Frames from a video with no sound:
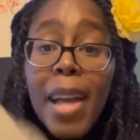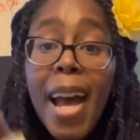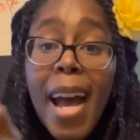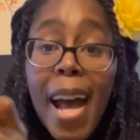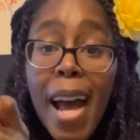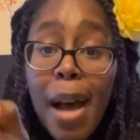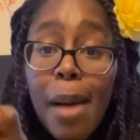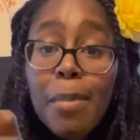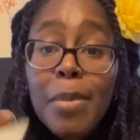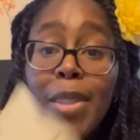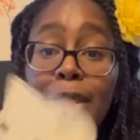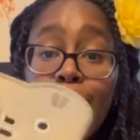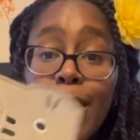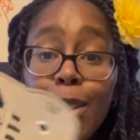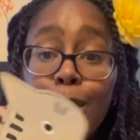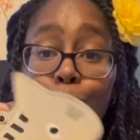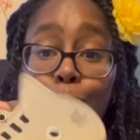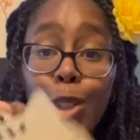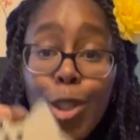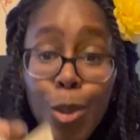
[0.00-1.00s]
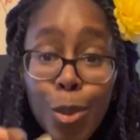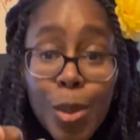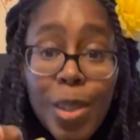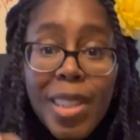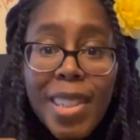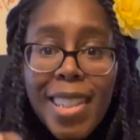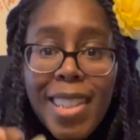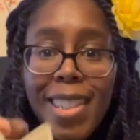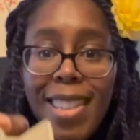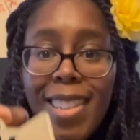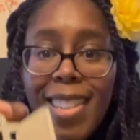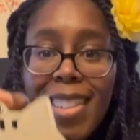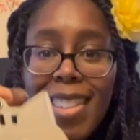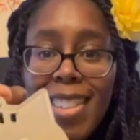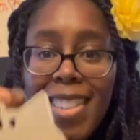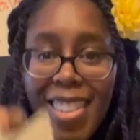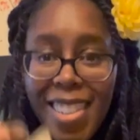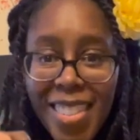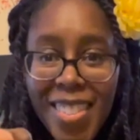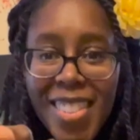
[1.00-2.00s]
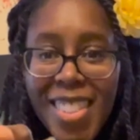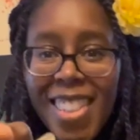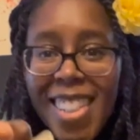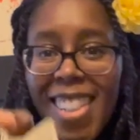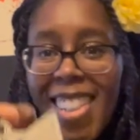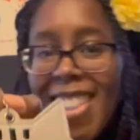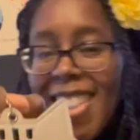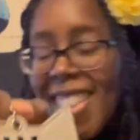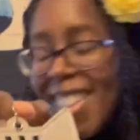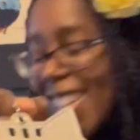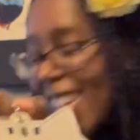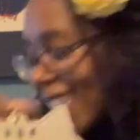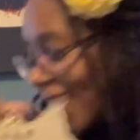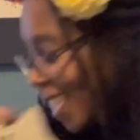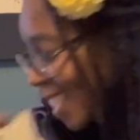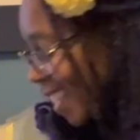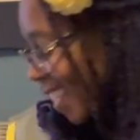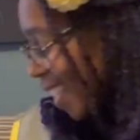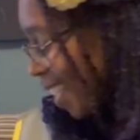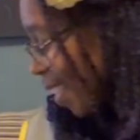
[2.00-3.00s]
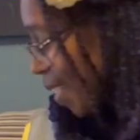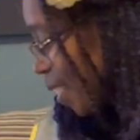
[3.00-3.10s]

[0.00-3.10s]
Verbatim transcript: absolutely using it. That is so